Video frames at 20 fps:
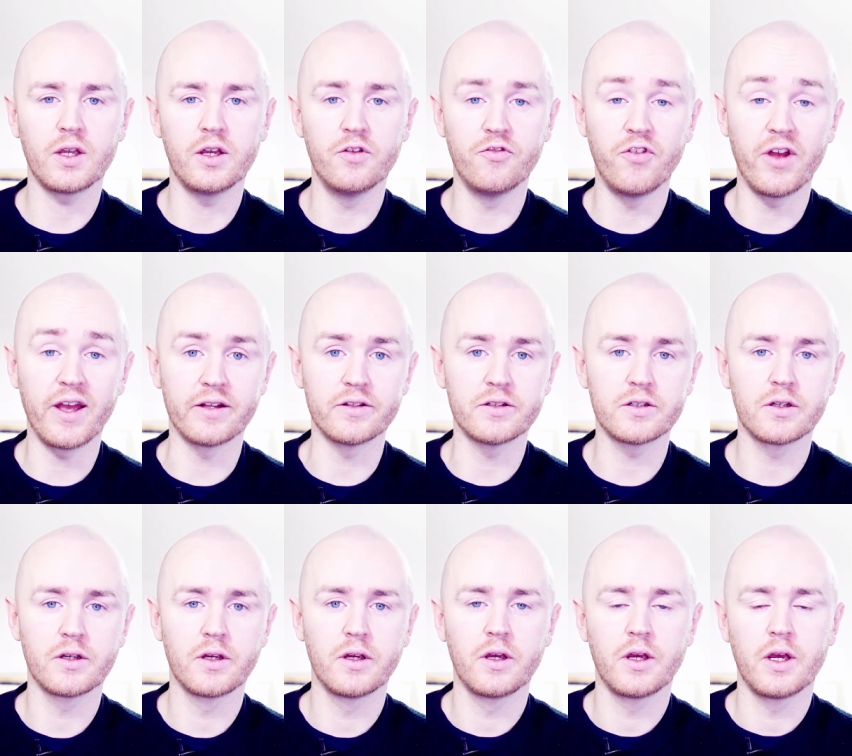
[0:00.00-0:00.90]
event,
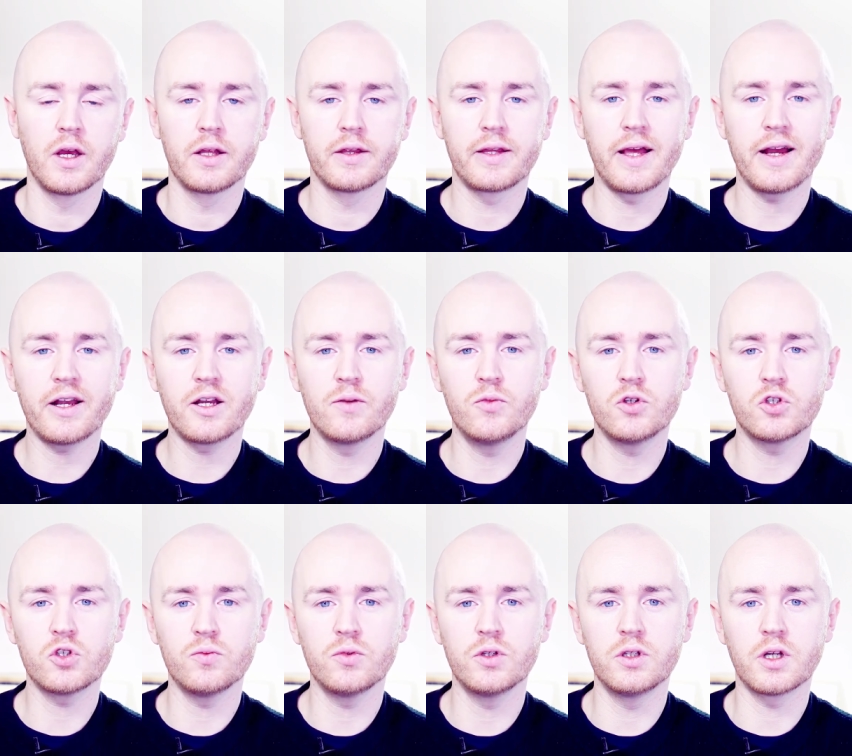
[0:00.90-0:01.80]
that can be
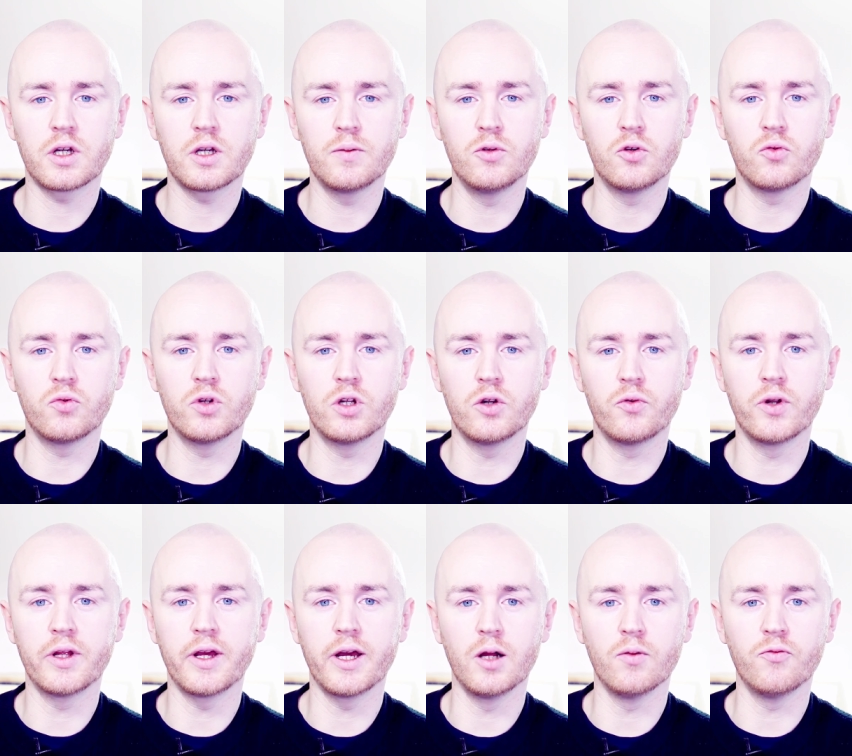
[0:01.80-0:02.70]
something that can be really,
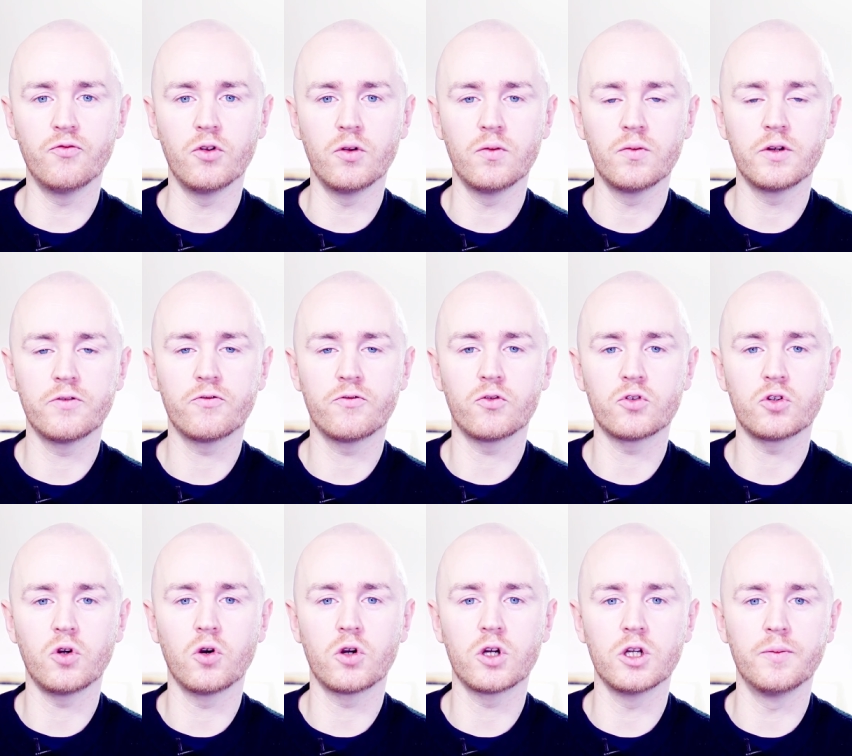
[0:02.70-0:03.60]
really helpful if we're
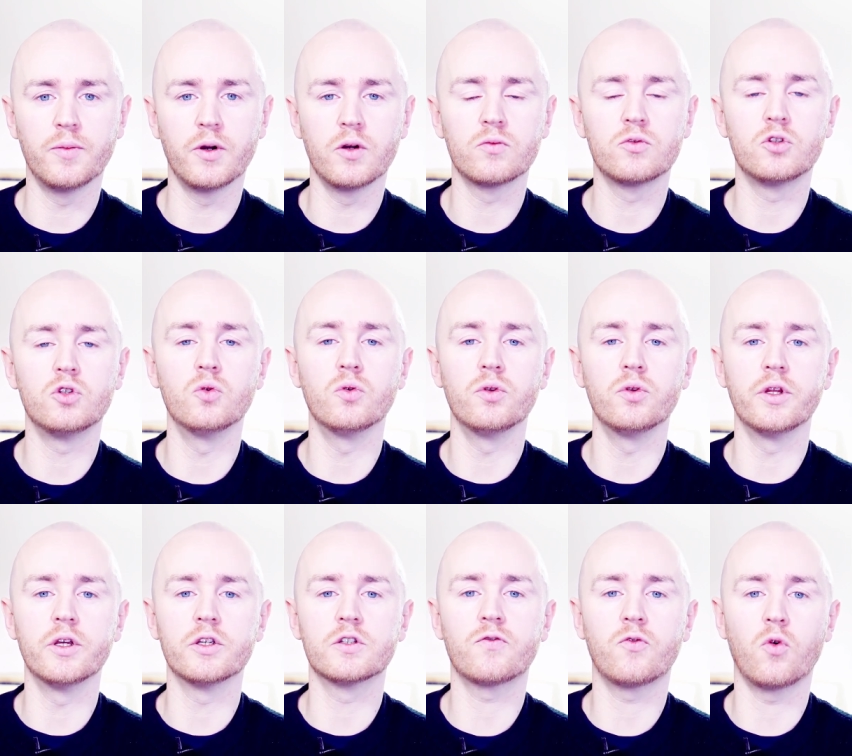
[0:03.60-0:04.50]
talking about doing
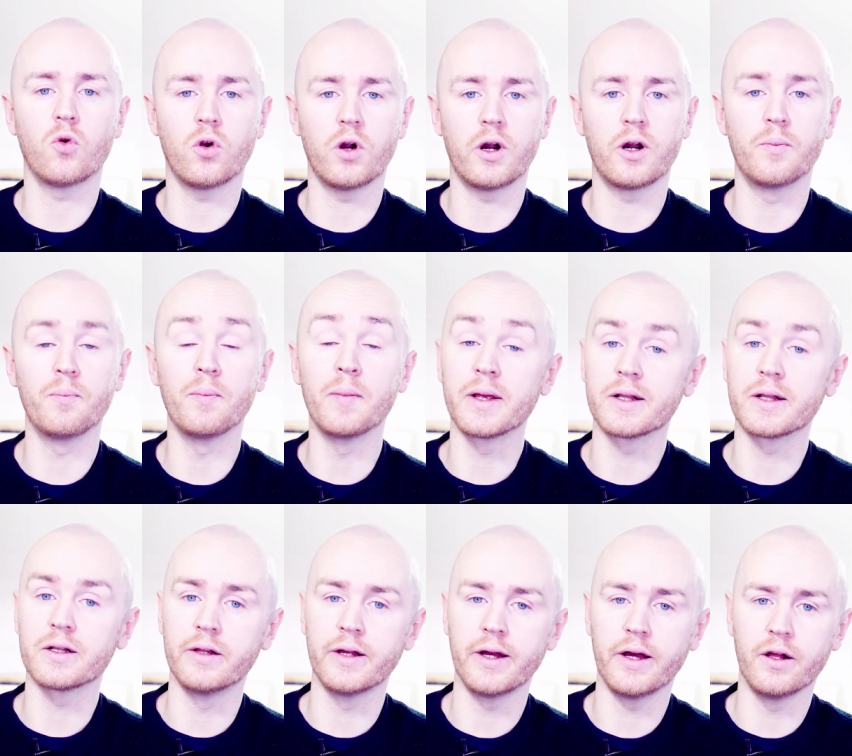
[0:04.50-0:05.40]
this for our
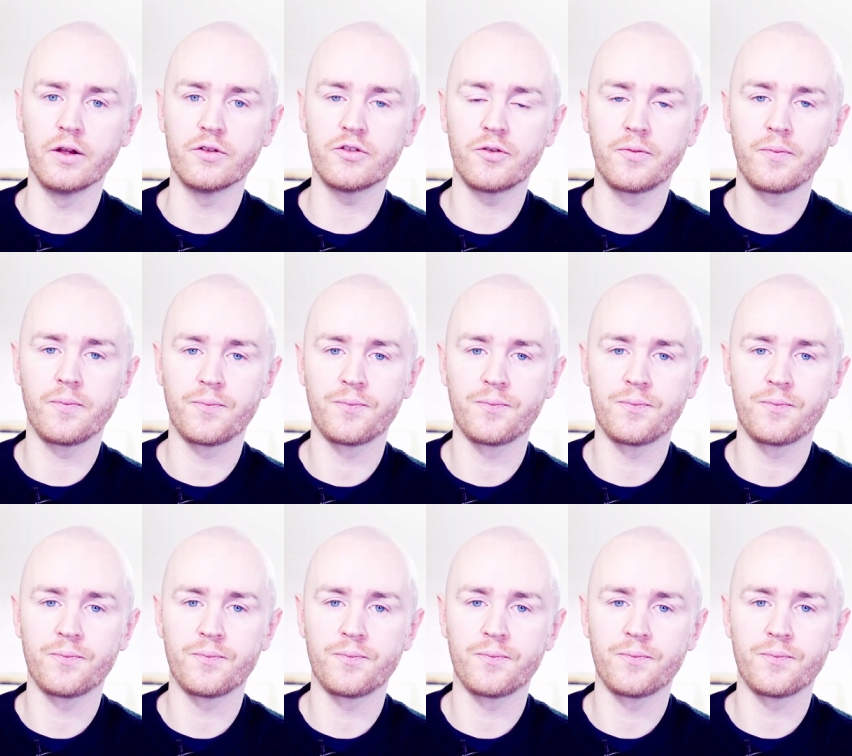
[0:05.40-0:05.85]
mental health.